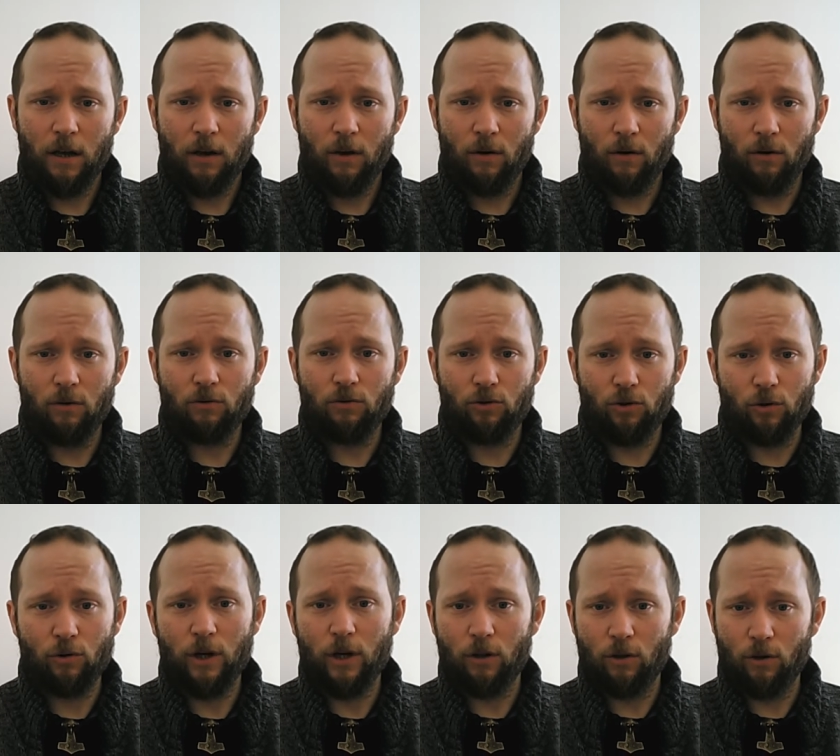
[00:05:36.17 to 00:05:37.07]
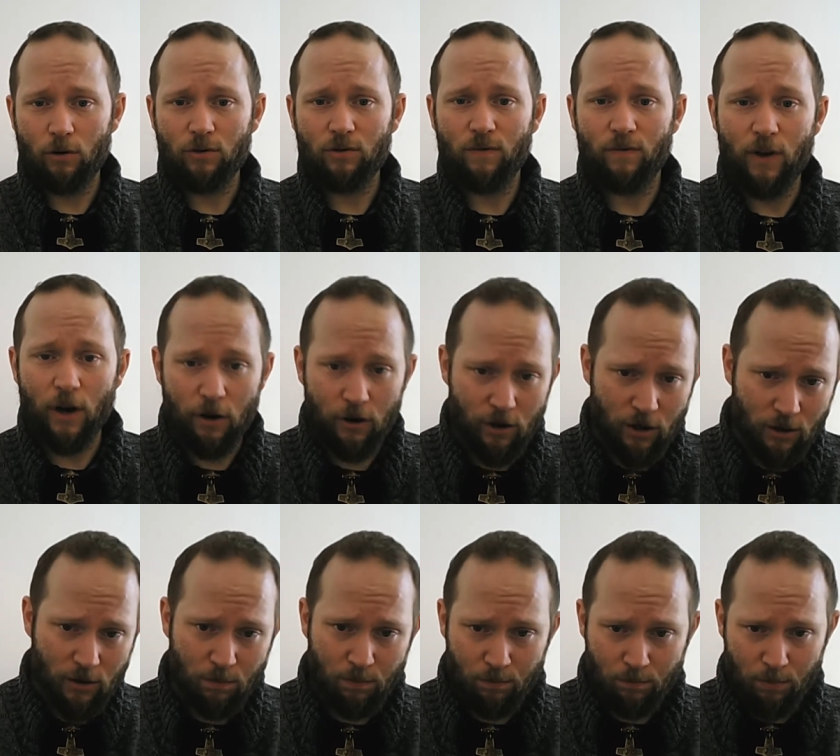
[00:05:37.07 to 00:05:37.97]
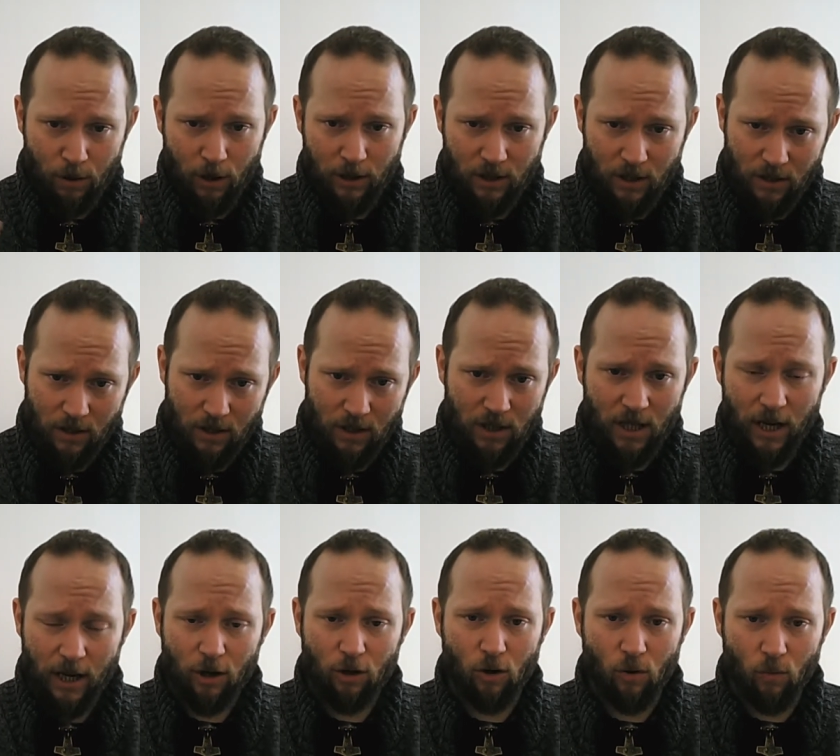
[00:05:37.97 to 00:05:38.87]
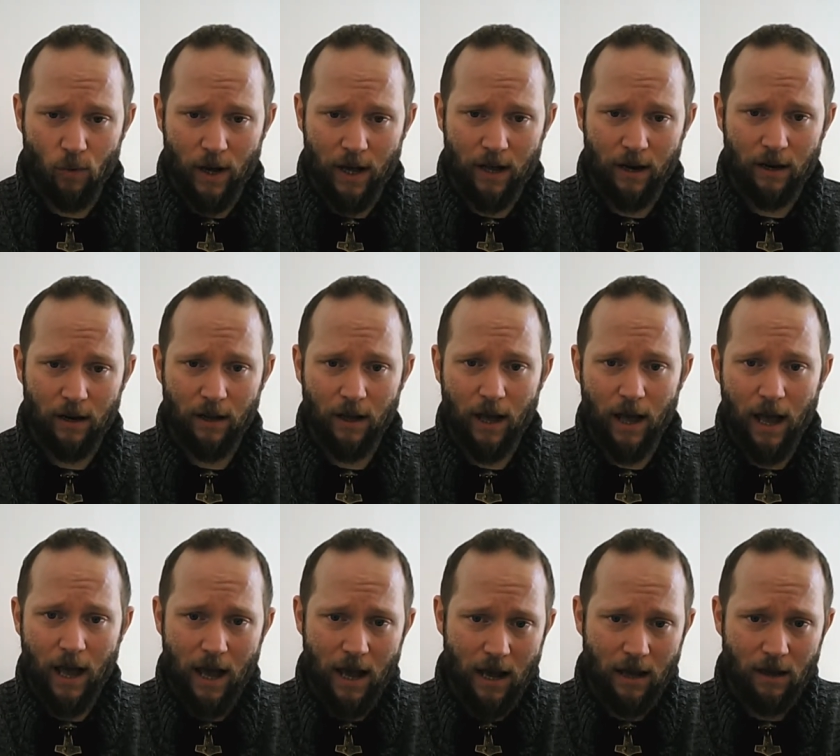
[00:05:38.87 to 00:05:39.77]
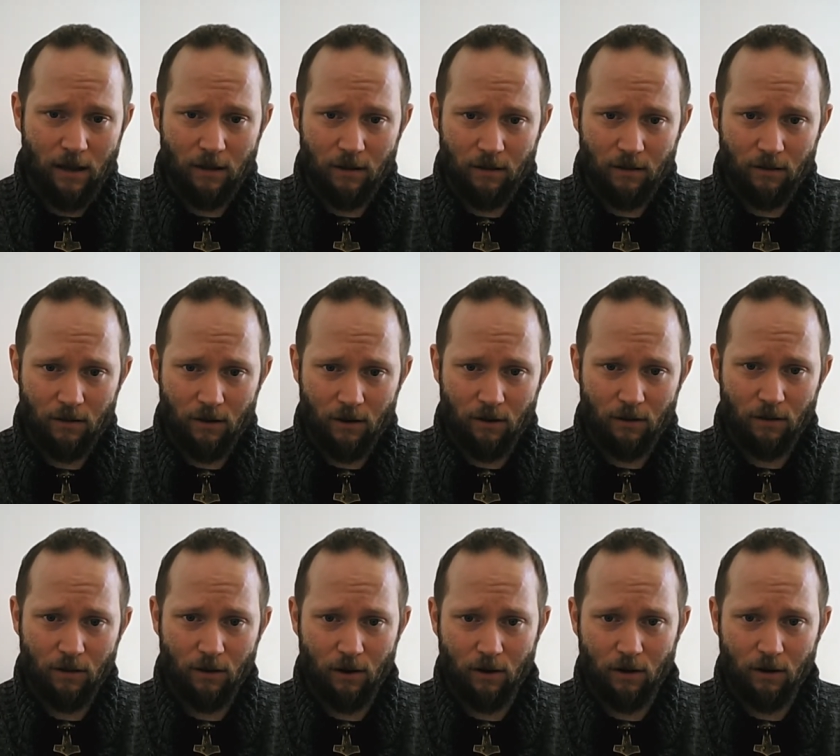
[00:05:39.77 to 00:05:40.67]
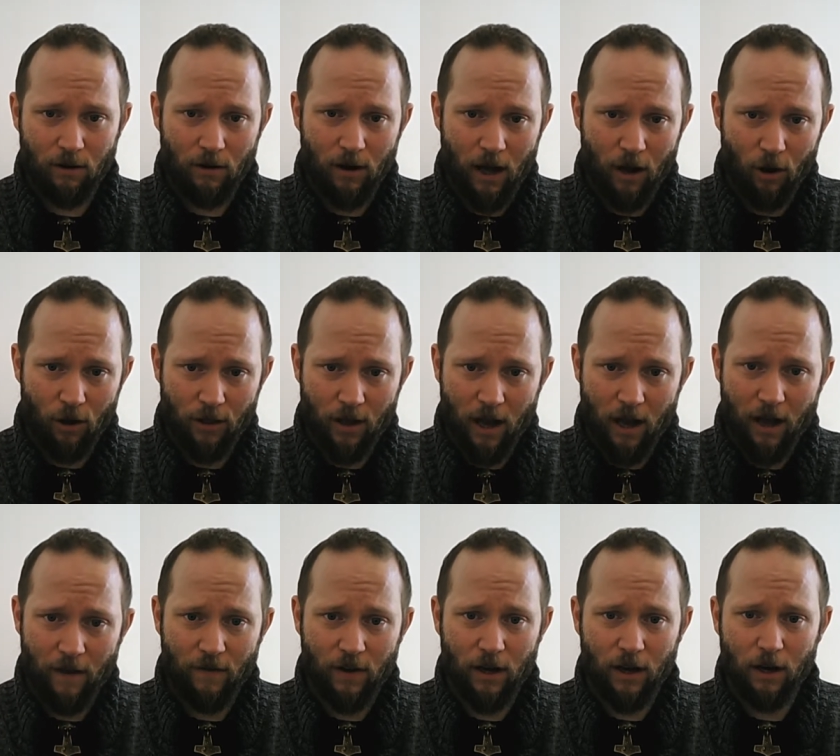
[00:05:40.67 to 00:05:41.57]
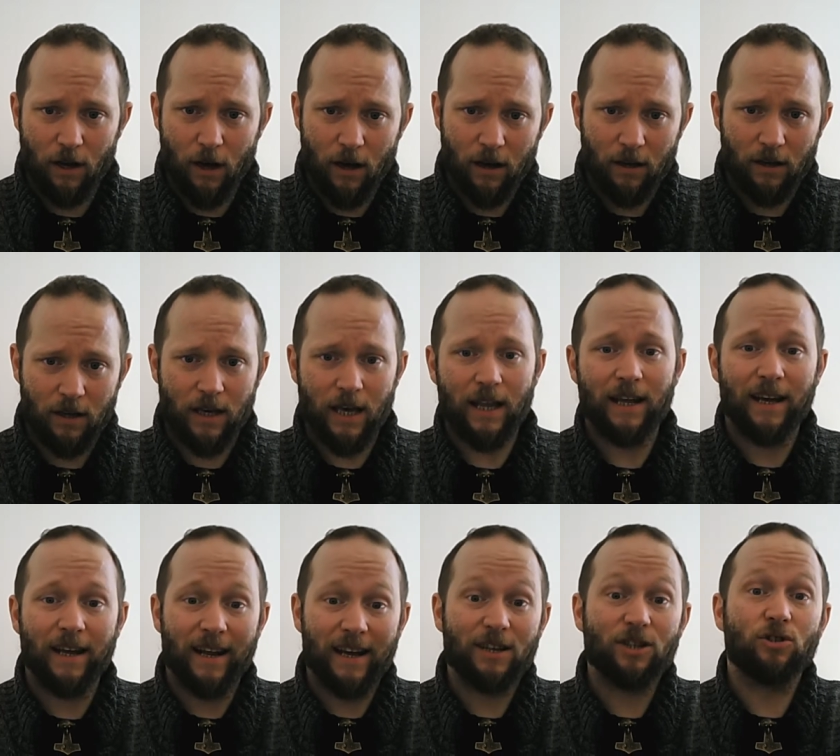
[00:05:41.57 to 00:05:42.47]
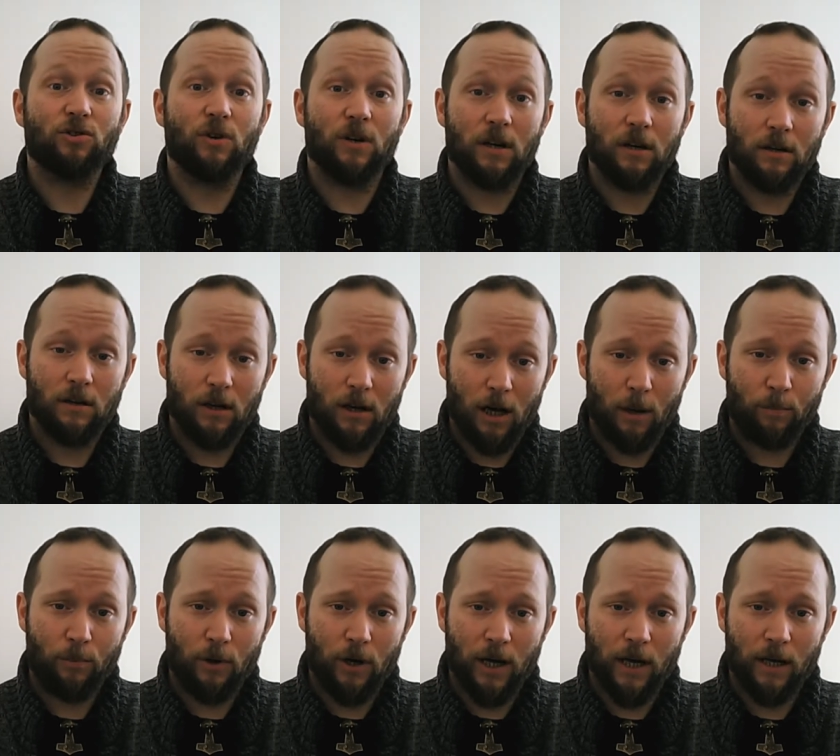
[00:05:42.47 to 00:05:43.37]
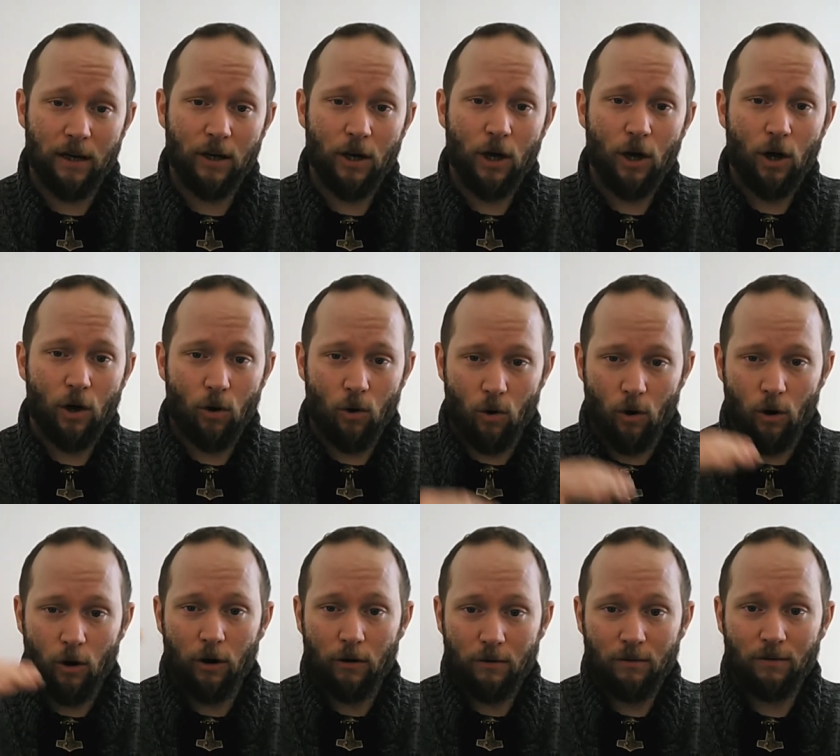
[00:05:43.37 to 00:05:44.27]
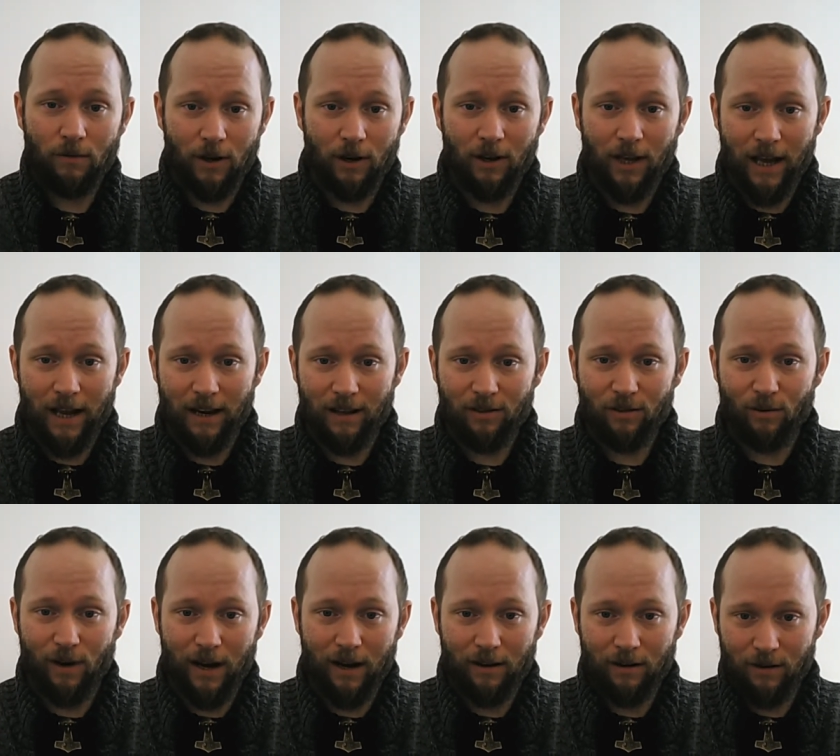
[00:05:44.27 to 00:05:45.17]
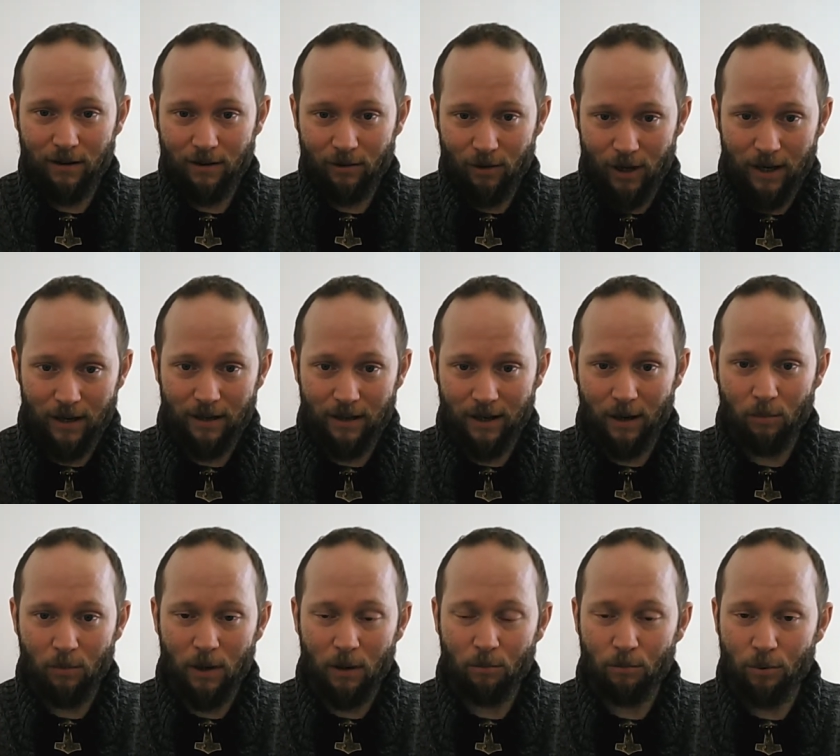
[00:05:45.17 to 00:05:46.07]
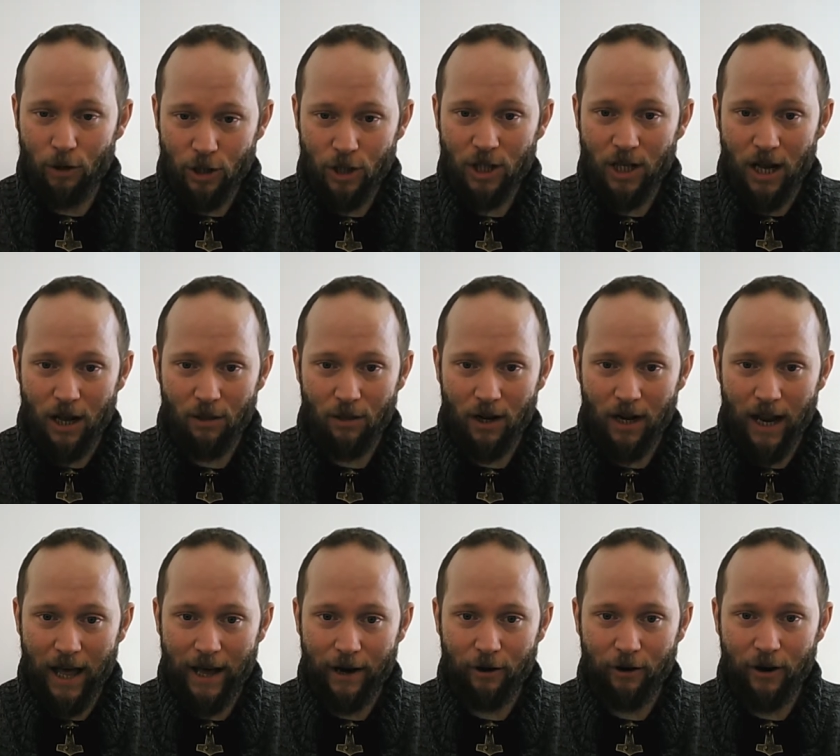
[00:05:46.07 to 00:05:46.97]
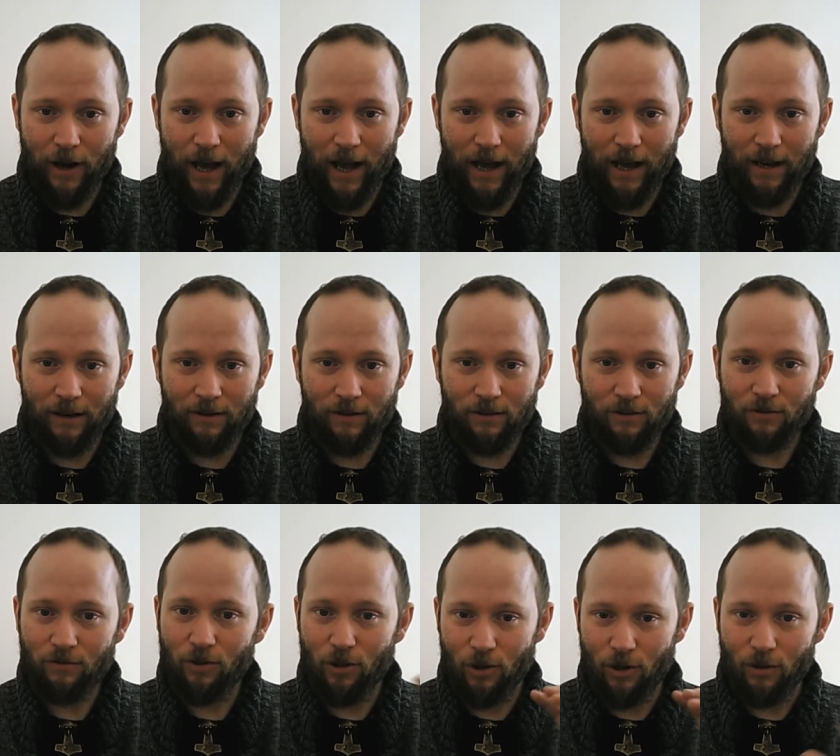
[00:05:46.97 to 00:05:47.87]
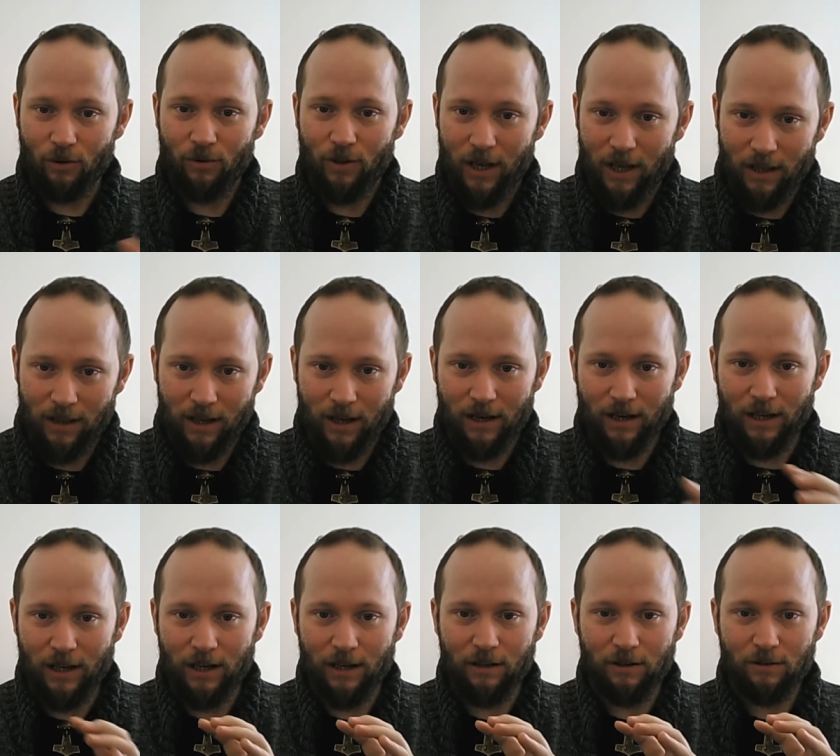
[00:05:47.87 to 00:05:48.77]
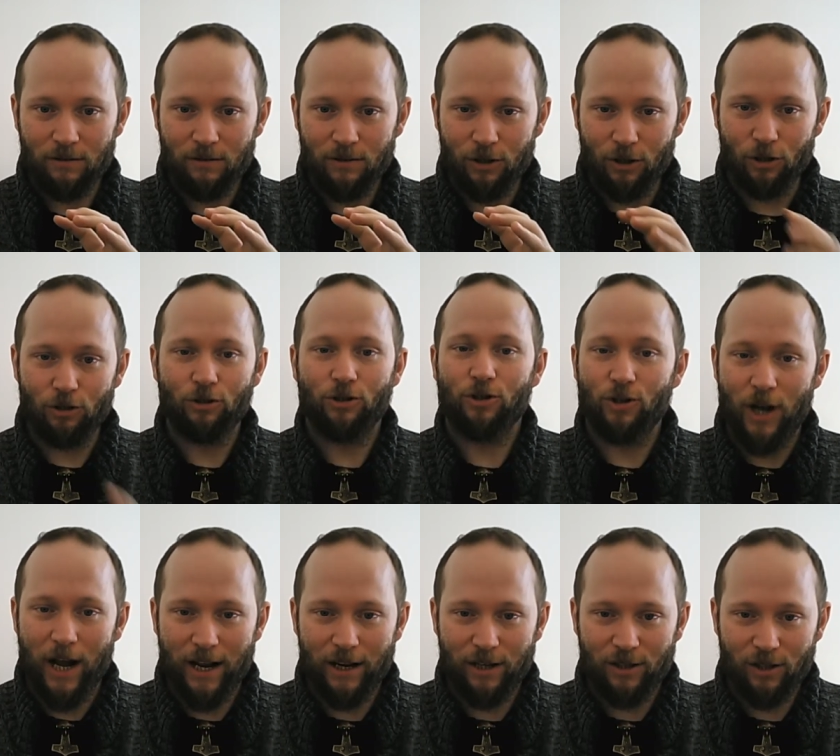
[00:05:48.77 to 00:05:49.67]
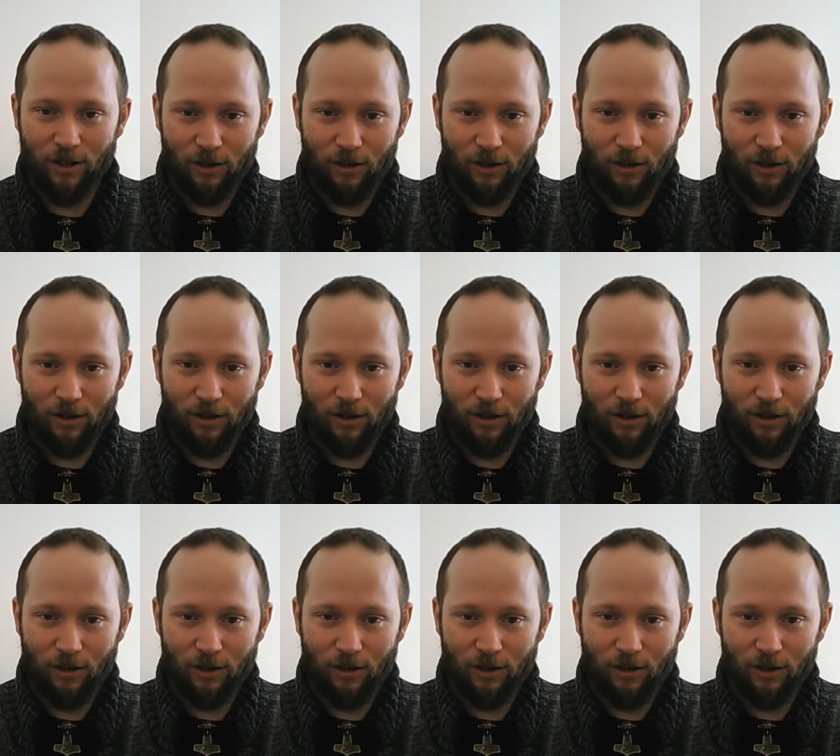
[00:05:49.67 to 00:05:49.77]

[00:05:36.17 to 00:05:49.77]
uh, during those various parts in the cycle when a they're, they're um, having an, uh, getting an extra upper hand, or they're getting threat threatened and being pushed down the ladder, and you know they they need new strategy.